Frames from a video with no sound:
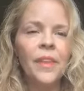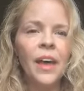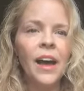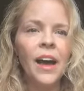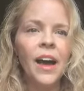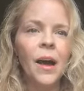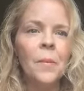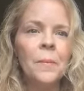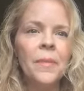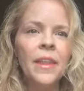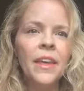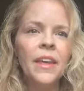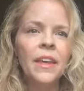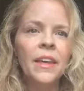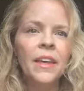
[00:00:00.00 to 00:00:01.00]
um,
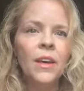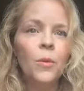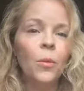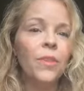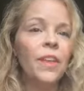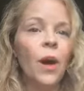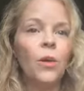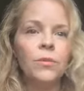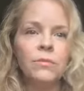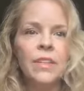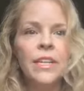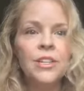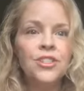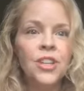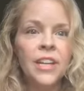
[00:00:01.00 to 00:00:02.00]
without
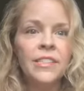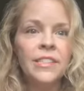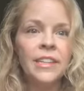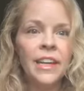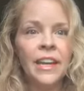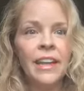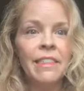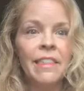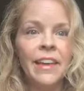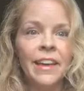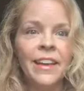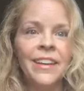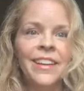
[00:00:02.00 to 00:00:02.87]
ingesting anything.